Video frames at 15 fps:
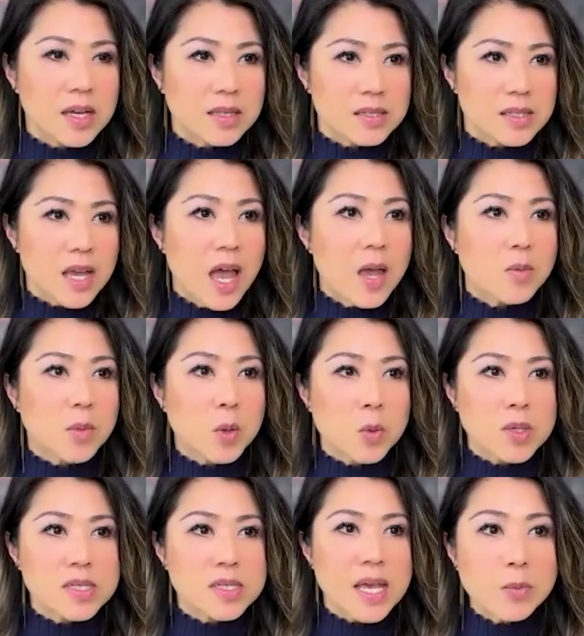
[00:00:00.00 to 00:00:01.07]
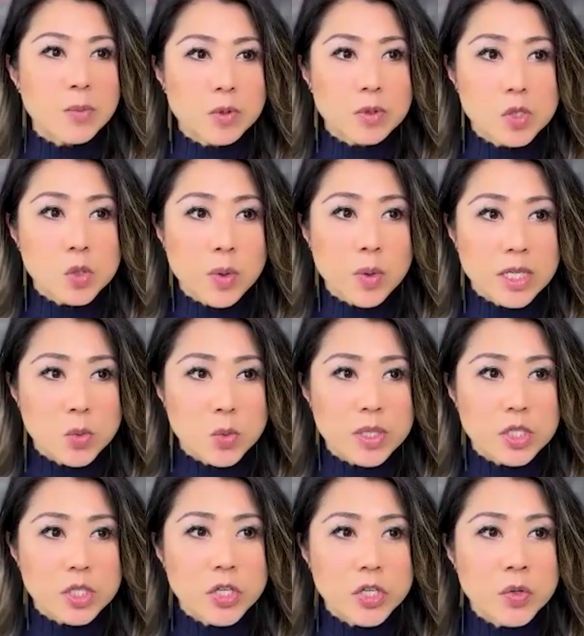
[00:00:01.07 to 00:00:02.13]
At the time, it was April
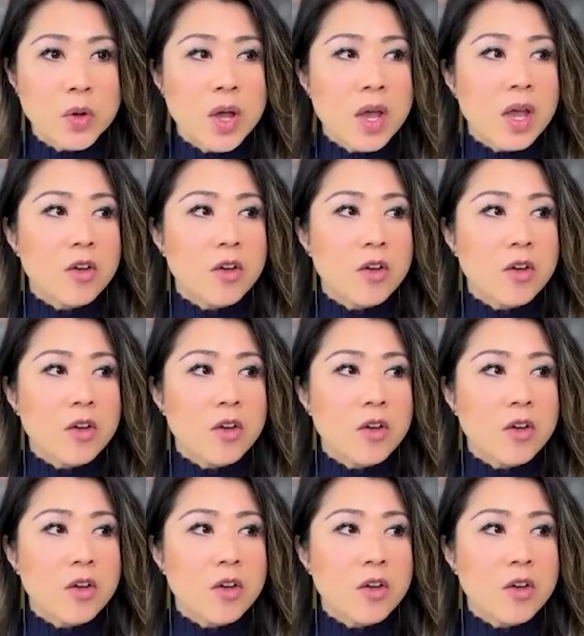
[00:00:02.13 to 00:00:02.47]
2022